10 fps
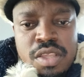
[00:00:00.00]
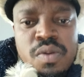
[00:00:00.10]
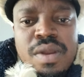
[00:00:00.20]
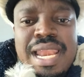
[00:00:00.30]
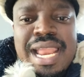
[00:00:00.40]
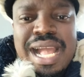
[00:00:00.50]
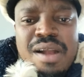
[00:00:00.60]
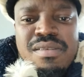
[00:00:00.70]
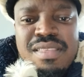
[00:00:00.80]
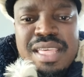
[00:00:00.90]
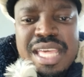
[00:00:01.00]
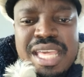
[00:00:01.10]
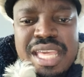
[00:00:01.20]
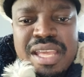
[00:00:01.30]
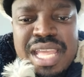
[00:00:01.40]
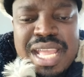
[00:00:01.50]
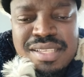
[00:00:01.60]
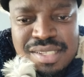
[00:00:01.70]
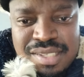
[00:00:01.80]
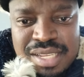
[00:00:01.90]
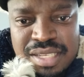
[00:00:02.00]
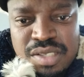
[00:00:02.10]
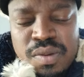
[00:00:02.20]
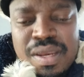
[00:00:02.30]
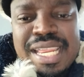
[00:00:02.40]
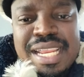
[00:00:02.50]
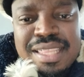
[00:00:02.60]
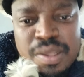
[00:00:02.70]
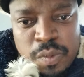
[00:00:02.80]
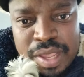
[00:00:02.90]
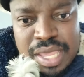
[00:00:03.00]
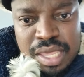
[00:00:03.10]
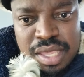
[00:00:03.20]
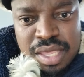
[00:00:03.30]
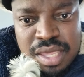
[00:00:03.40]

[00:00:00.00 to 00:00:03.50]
You allow their ancestors to lead the way,